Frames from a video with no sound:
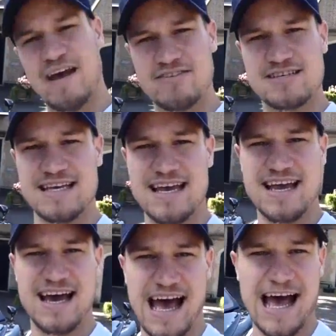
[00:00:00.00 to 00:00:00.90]
Have to
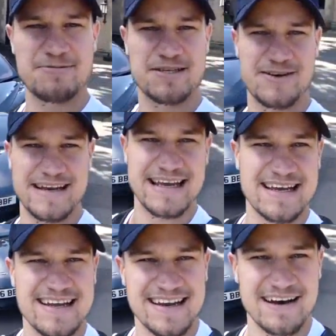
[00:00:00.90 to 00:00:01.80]
say, absolutely
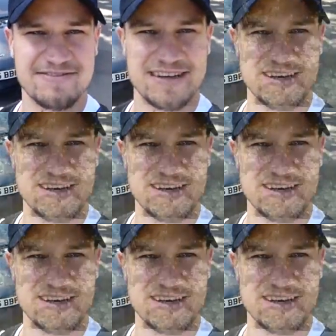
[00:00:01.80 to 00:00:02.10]
loved